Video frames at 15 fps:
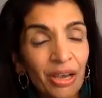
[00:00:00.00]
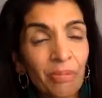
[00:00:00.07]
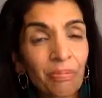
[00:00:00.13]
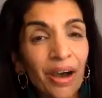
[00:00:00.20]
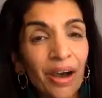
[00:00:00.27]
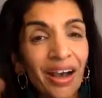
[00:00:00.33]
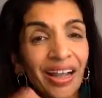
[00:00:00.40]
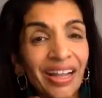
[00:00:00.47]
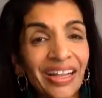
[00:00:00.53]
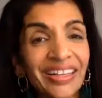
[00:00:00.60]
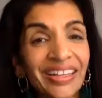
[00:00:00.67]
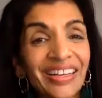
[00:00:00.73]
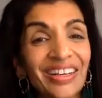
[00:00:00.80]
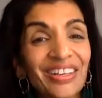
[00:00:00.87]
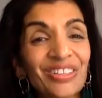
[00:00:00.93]

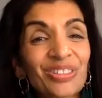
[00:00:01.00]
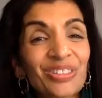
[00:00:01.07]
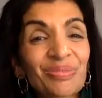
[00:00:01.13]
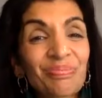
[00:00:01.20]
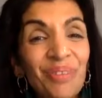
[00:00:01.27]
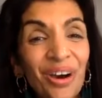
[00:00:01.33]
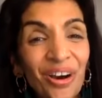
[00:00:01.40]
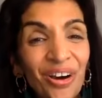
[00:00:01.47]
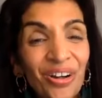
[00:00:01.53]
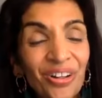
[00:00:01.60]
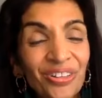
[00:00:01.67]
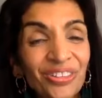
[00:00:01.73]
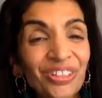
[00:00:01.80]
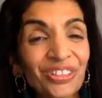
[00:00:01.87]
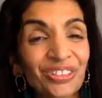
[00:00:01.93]
by
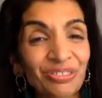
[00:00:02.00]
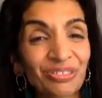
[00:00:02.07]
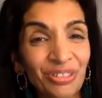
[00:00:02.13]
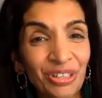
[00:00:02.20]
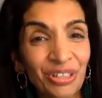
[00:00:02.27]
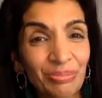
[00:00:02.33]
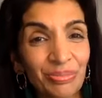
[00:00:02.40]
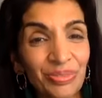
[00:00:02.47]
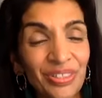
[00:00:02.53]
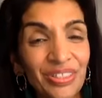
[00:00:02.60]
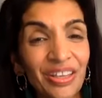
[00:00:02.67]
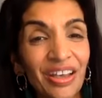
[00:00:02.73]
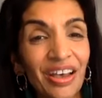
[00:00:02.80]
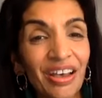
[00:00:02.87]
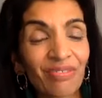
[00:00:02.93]
small groups
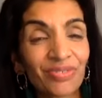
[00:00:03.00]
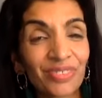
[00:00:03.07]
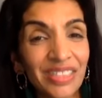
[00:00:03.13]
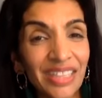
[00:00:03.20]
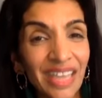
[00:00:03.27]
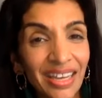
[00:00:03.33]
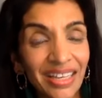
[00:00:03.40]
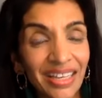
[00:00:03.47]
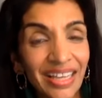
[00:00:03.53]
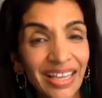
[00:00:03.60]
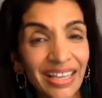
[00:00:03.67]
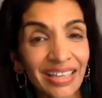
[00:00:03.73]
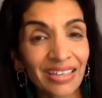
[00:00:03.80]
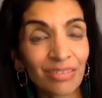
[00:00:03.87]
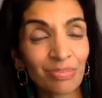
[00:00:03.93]
of
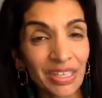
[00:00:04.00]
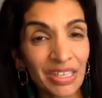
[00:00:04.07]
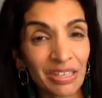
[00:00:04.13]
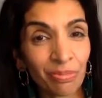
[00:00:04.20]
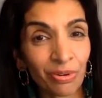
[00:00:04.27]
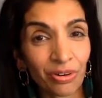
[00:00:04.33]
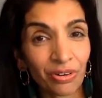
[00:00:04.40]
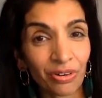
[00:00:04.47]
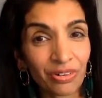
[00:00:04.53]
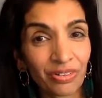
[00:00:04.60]
dedicated people,